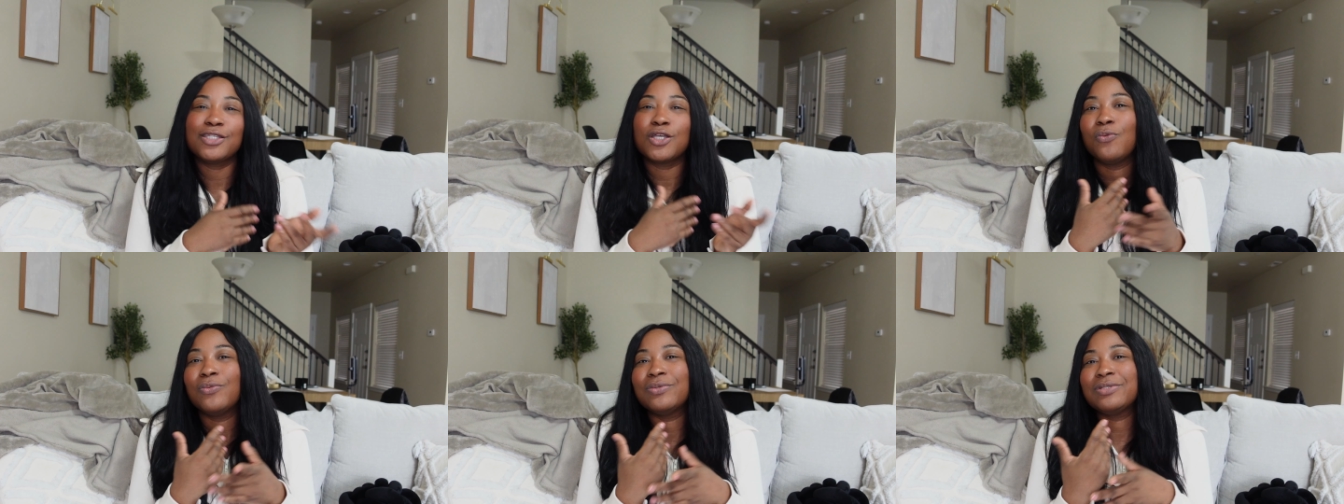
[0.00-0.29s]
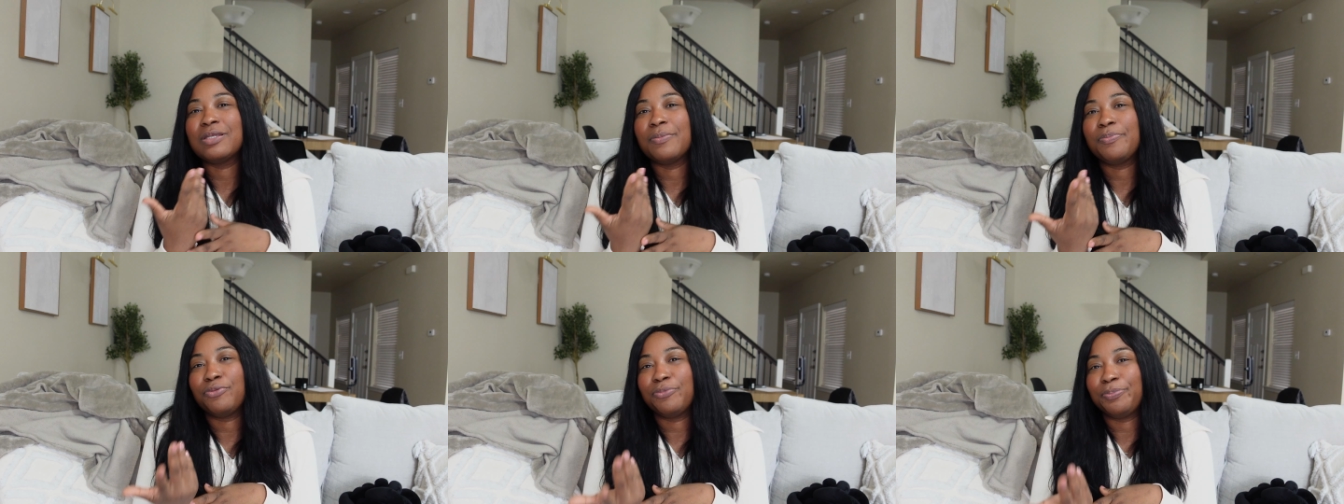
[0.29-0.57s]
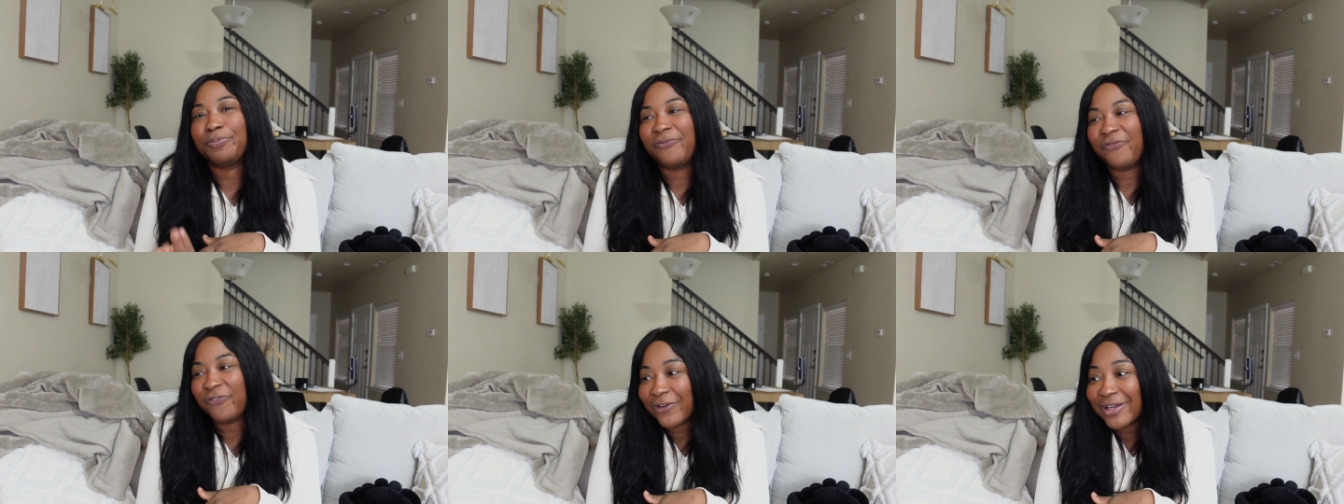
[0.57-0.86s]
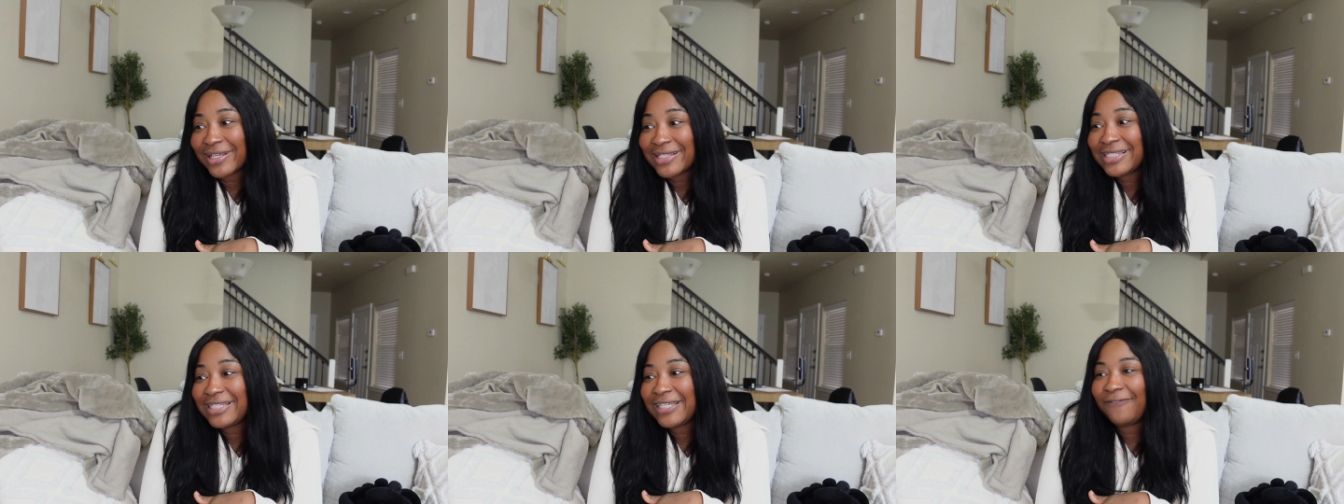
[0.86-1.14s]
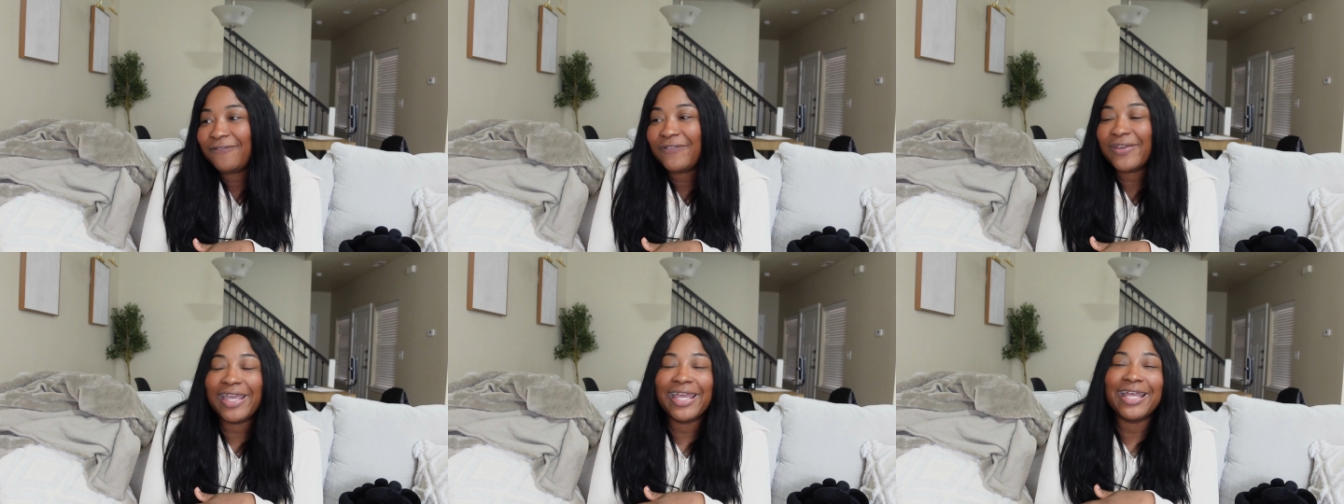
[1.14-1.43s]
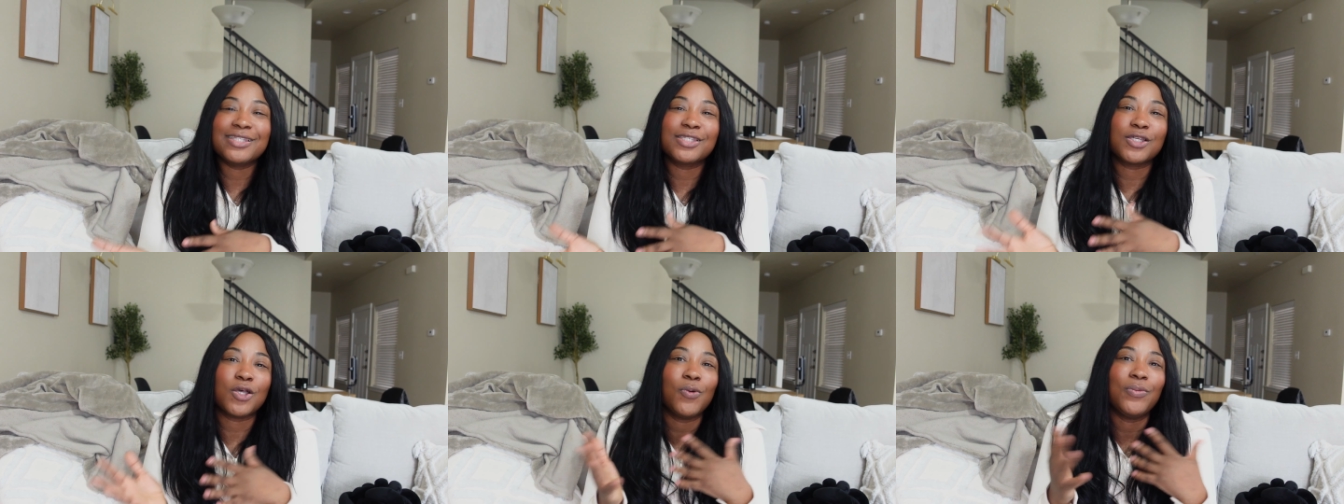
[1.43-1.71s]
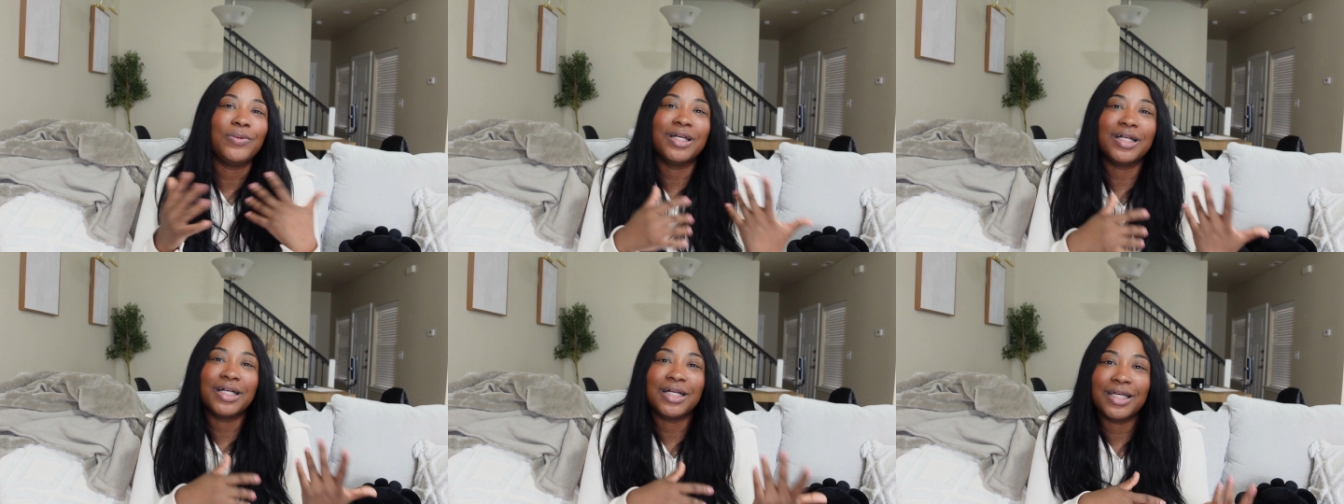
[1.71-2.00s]
going to friends events,
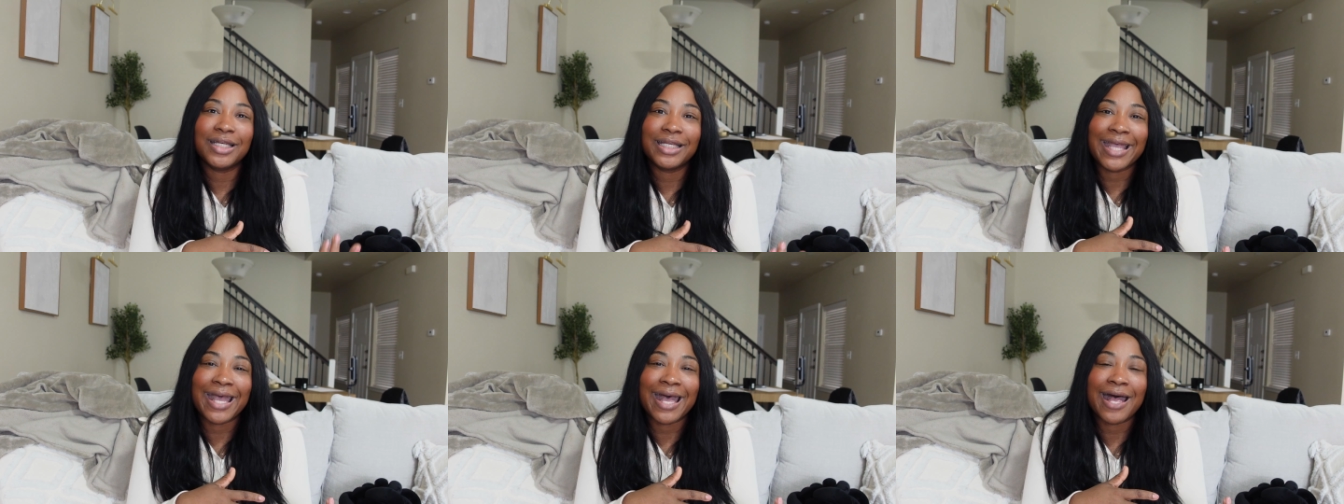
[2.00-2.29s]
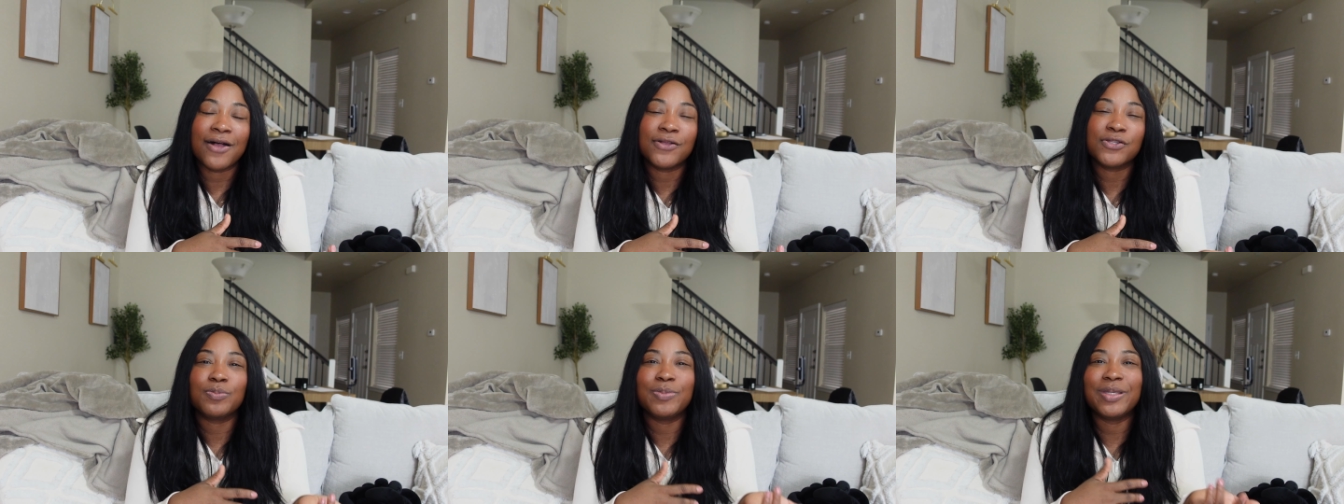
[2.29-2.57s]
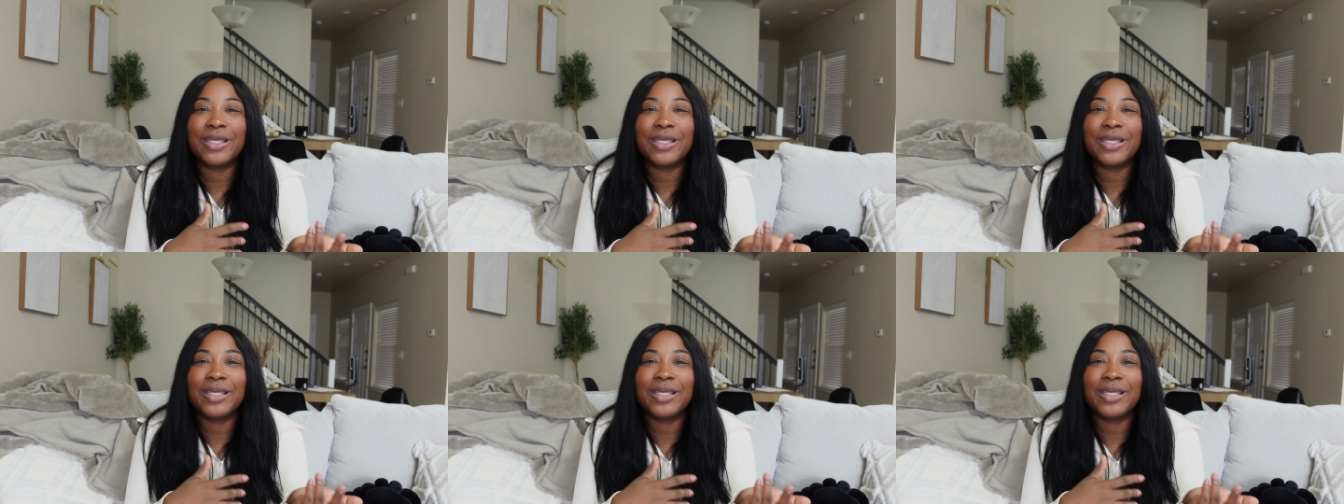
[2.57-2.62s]
going to cookouts